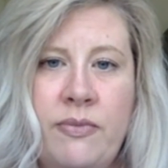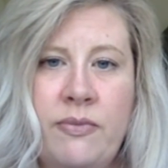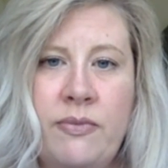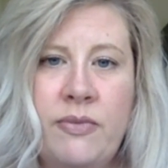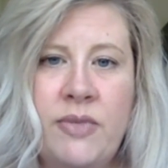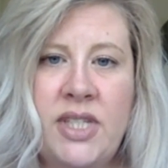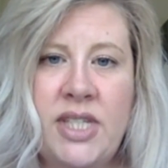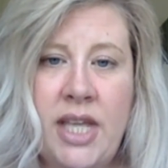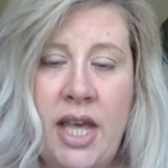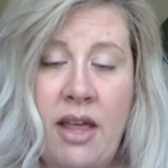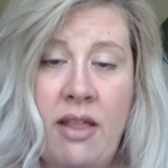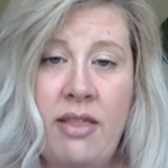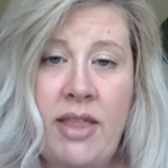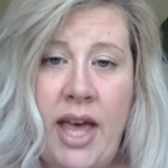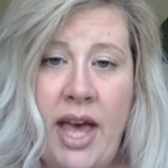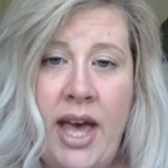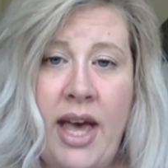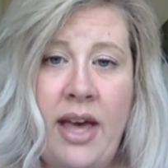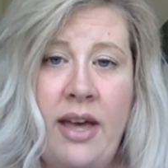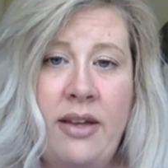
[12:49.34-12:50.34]
sell
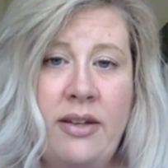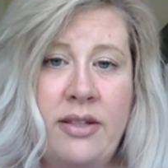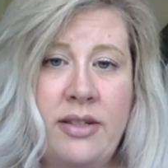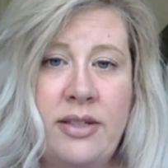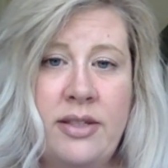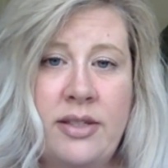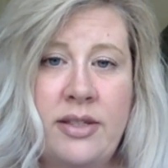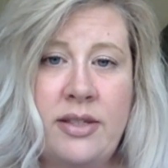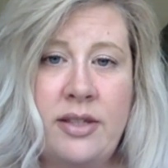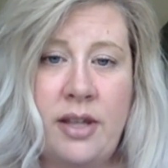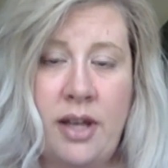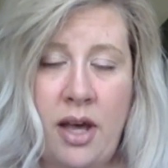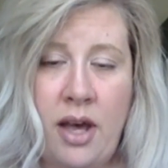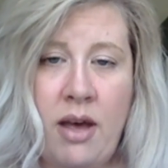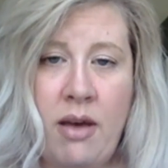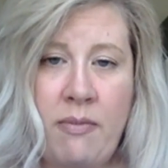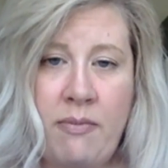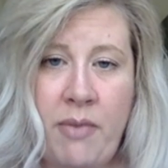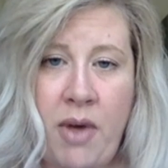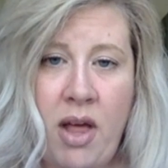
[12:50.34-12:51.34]
that
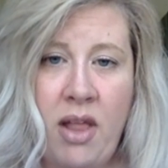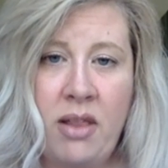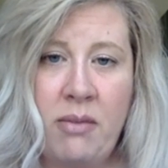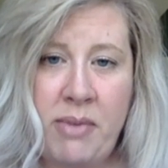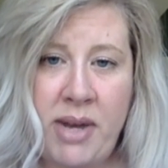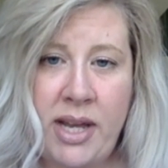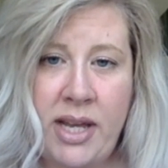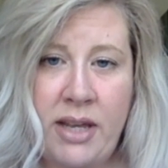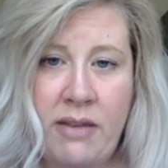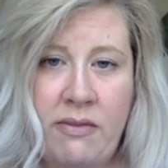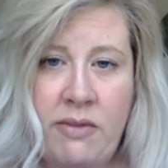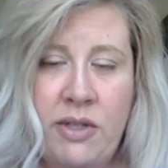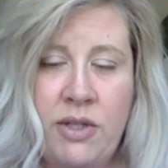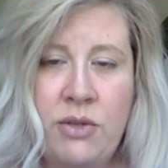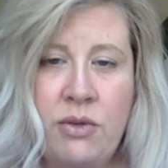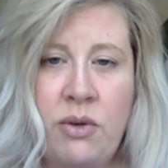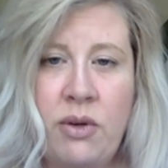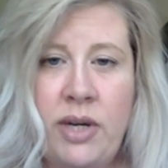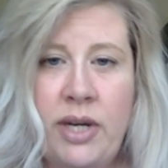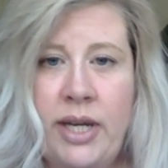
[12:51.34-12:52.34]
all of my
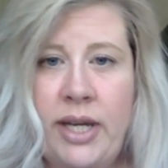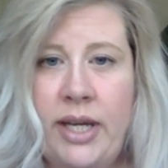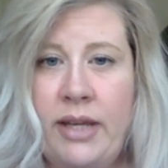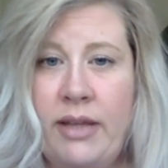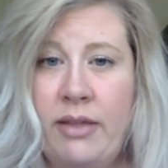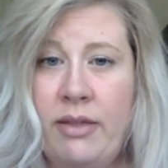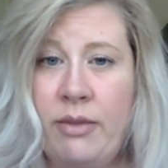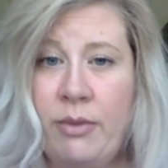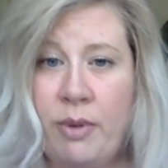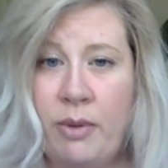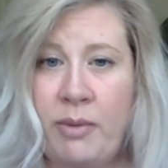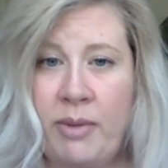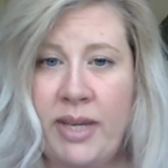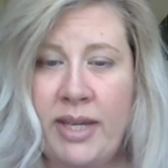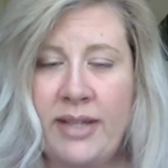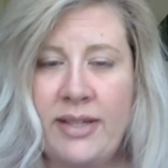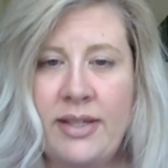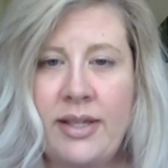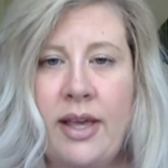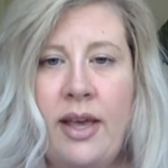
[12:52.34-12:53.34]
inventory in 3
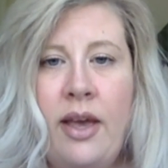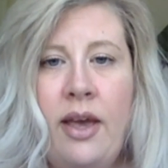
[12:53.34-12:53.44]
weeks.